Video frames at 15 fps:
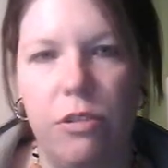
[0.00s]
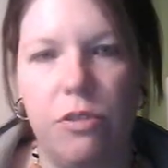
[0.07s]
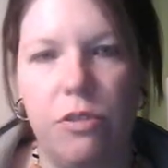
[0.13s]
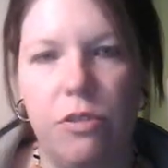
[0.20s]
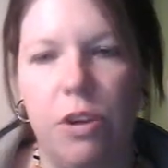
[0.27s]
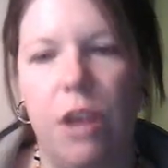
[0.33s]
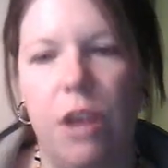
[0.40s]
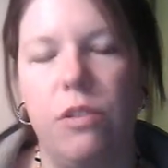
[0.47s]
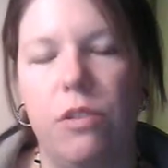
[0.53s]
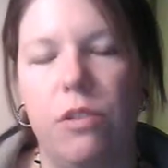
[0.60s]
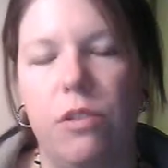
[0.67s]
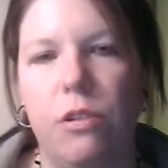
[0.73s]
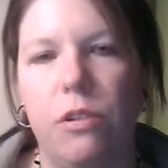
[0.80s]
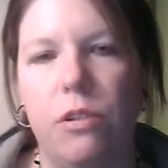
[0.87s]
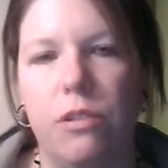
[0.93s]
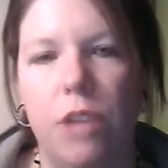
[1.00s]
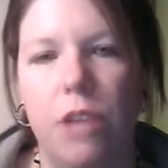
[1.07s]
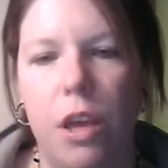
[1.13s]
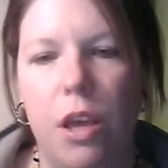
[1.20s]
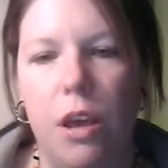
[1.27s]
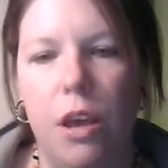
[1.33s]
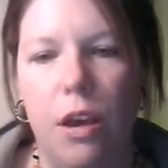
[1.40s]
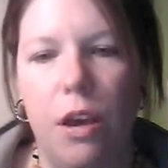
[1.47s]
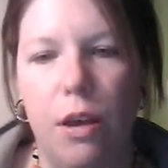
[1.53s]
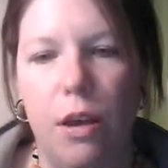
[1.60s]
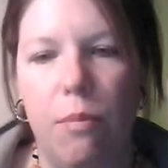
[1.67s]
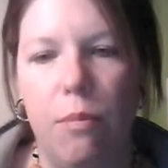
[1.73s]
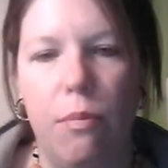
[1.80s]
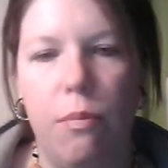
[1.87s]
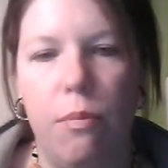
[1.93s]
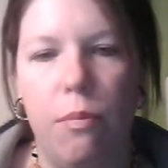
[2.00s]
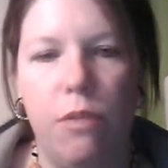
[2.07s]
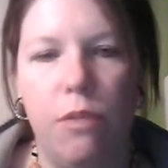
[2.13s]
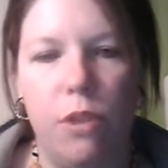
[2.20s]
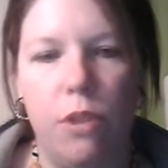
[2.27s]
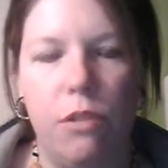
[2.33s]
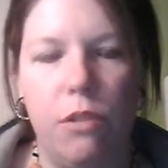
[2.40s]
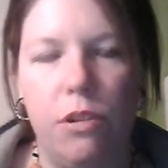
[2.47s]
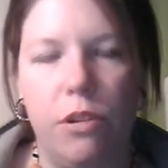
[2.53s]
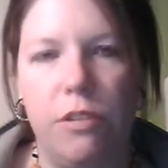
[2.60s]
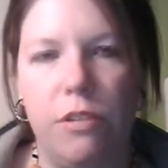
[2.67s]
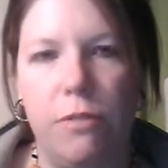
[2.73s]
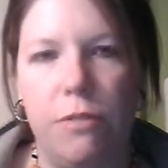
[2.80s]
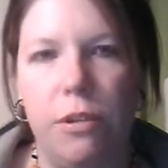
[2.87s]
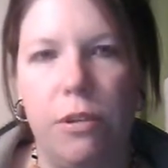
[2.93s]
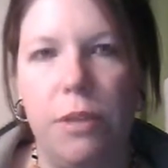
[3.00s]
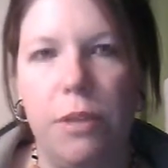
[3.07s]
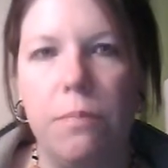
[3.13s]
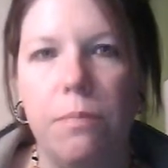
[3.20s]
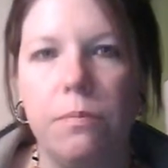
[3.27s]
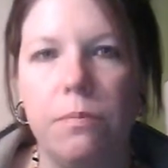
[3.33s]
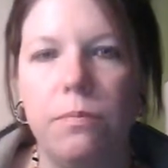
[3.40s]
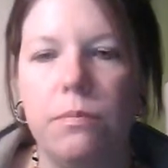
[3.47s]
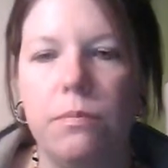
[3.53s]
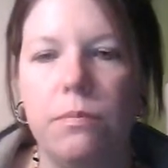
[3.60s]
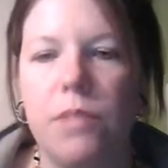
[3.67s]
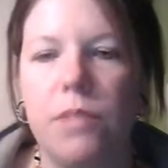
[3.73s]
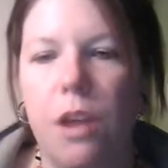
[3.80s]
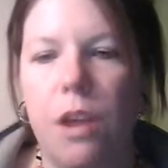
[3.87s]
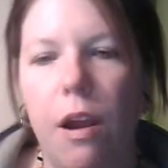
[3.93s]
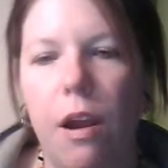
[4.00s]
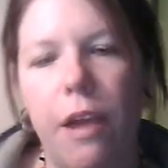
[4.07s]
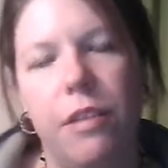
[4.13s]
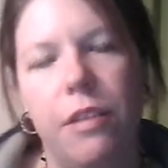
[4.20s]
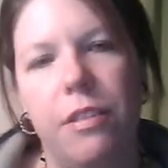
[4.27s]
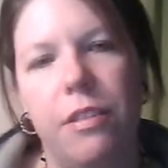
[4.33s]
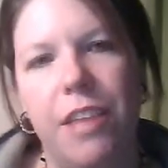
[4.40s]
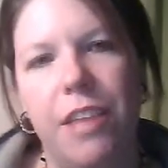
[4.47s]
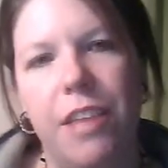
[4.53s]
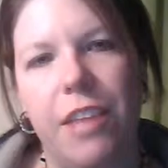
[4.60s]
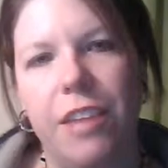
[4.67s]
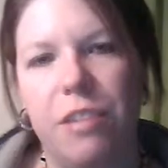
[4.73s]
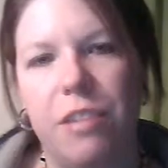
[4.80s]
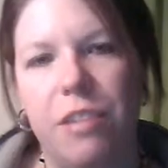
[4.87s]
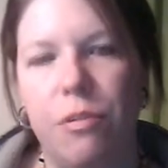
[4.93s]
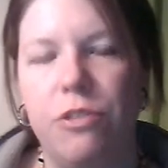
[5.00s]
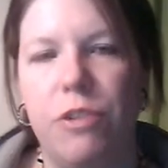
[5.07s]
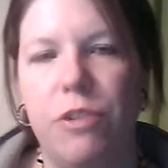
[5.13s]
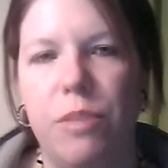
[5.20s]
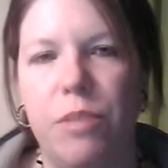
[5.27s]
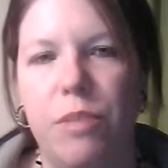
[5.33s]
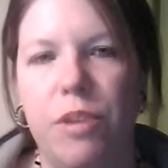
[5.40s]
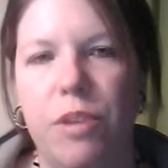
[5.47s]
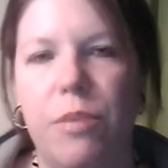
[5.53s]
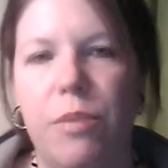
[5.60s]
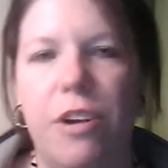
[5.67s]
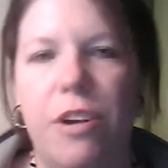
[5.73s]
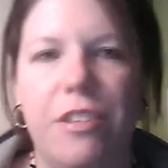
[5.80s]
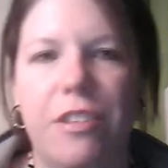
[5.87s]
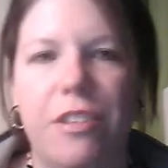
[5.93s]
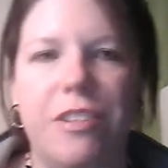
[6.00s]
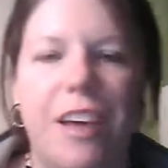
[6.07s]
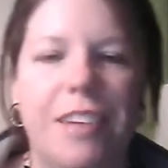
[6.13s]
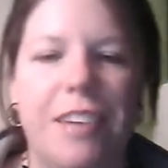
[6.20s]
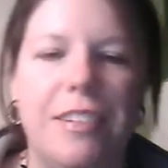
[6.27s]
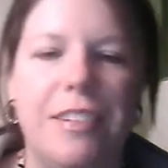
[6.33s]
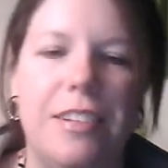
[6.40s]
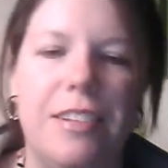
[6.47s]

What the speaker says: for how the course might run a little differently. Alright, thanks, I'm enjoying being part of this class.